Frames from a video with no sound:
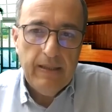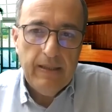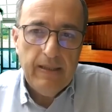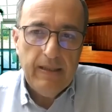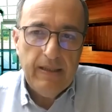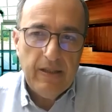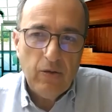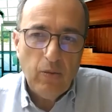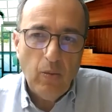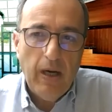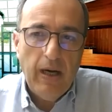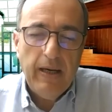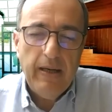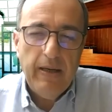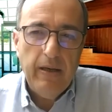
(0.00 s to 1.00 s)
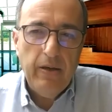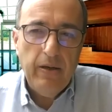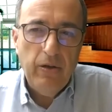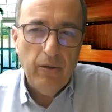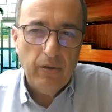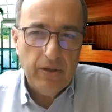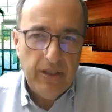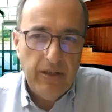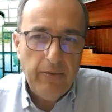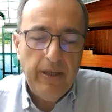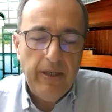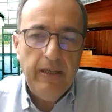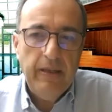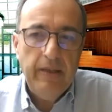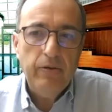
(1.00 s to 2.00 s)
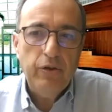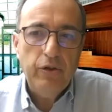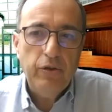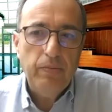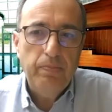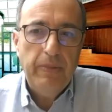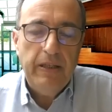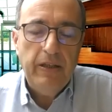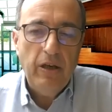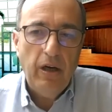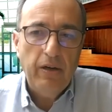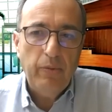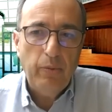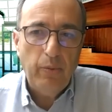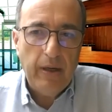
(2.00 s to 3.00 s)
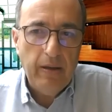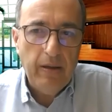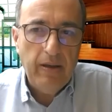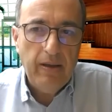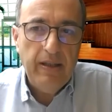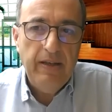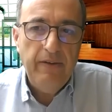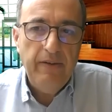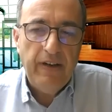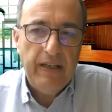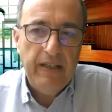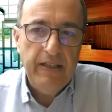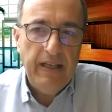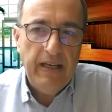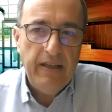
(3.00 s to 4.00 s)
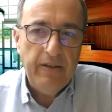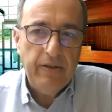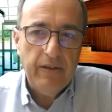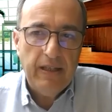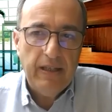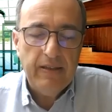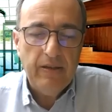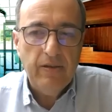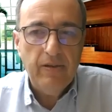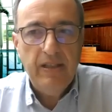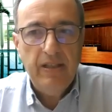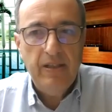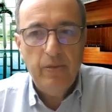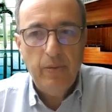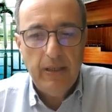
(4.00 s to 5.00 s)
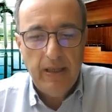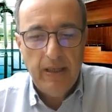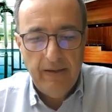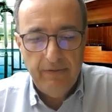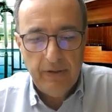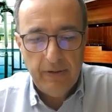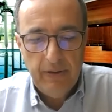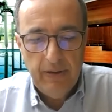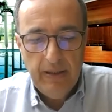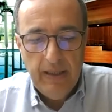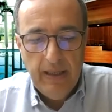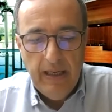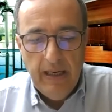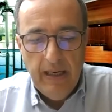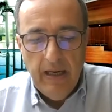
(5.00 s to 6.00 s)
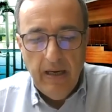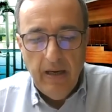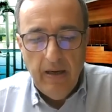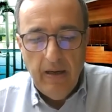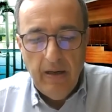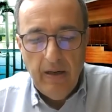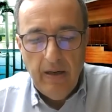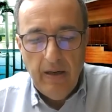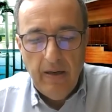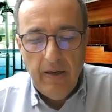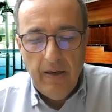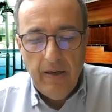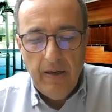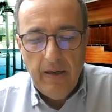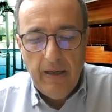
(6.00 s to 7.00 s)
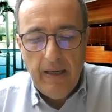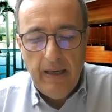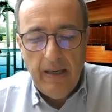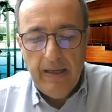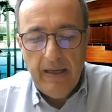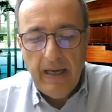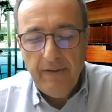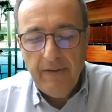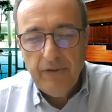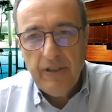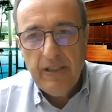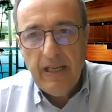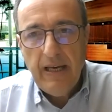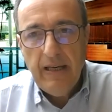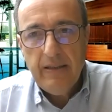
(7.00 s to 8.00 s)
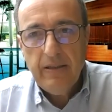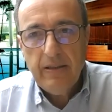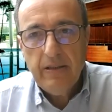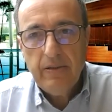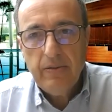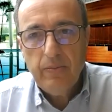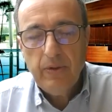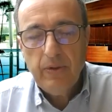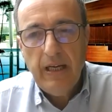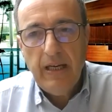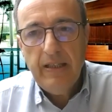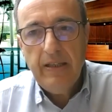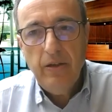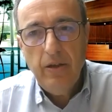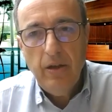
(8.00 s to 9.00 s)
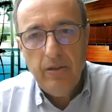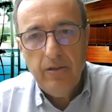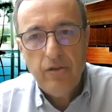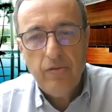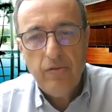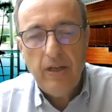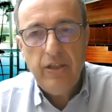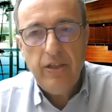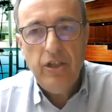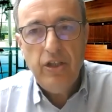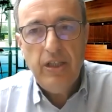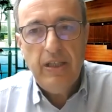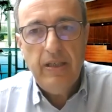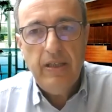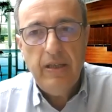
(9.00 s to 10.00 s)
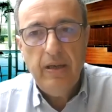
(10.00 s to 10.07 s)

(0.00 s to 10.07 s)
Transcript: This is why your tiering should be done regularly, validated at the C-suite level. And after that, regarding non-strategic